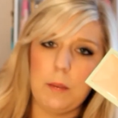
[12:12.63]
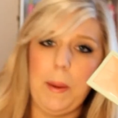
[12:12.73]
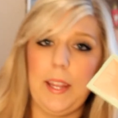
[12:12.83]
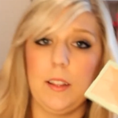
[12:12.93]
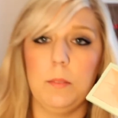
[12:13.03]

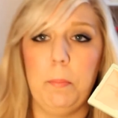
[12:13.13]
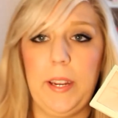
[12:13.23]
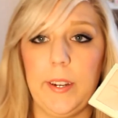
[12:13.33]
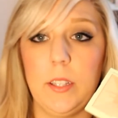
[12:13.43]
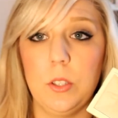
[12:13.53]
my
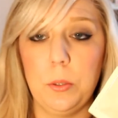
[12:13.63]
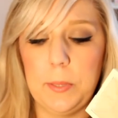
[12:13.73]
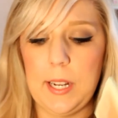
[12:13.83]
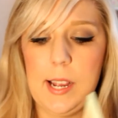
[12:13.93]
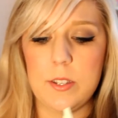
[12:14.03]
Mary
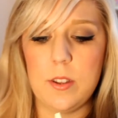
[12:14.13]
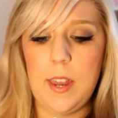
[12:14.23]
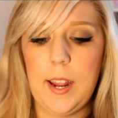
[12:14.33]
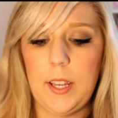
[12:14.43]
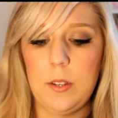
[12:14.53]
Luminizer
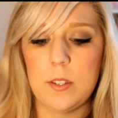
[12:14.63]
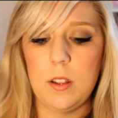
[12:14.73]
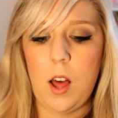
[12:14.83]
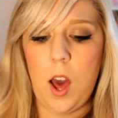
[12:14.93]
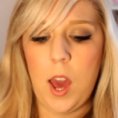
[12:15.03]
that I use a
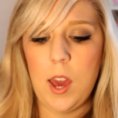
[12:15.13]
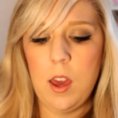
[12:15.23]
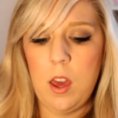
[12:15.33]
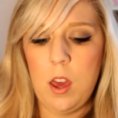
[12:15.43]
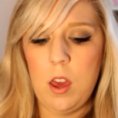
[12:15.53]
lot.
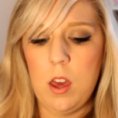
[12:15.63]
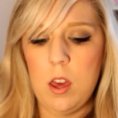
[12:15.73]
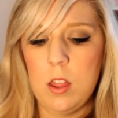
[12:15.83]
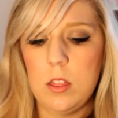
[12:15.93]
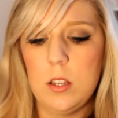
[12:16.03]

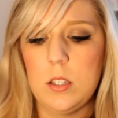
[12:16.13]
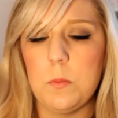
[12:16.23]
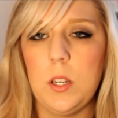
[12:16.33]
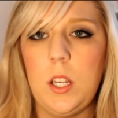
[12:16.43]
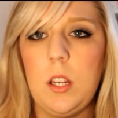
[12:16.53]
This
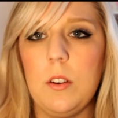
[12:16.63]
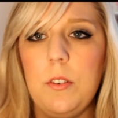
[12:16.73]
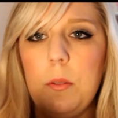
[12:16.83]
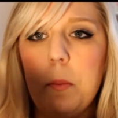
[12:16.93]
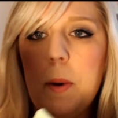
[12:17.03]
one here
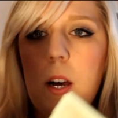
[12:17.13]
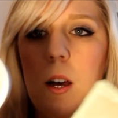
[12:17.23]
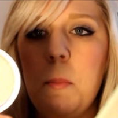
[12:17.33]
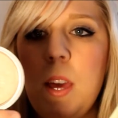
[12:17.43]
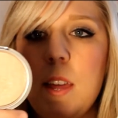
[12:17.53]
from the
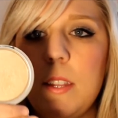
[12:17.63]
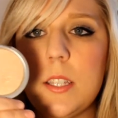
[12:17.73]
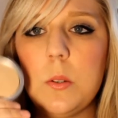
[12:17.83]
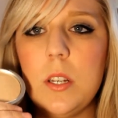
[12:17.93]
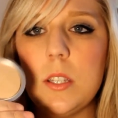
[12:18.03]
Balm.
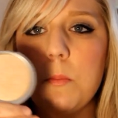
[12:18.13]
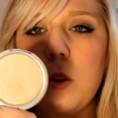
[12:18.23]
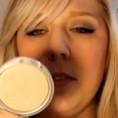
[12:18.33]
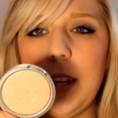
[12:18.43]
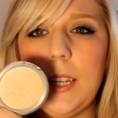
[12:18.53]
This one is
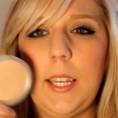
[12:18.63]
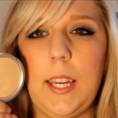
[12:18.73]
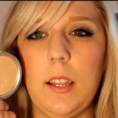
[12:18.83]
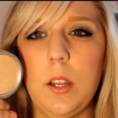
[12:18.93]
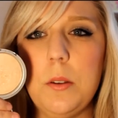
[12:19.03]
more of like a
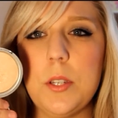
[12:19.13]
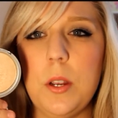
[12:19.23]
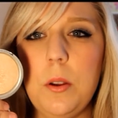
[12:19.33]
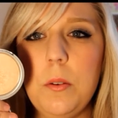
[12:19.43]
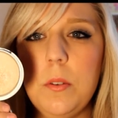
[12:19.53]
yellow
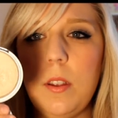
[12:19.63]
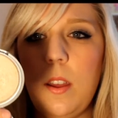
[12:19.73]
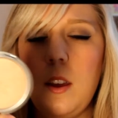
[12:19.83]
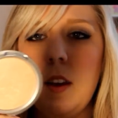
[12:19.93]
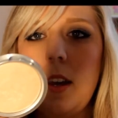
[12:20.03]
toned
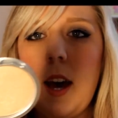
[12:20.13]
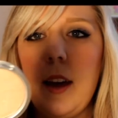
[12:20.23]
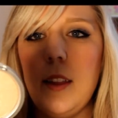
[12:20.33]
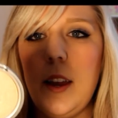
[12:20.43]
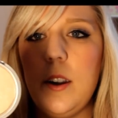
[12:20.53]

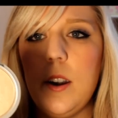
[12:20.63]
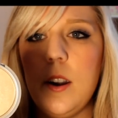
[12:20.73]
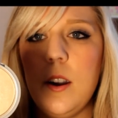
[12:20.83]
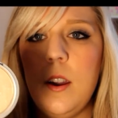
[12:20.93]
highlighter,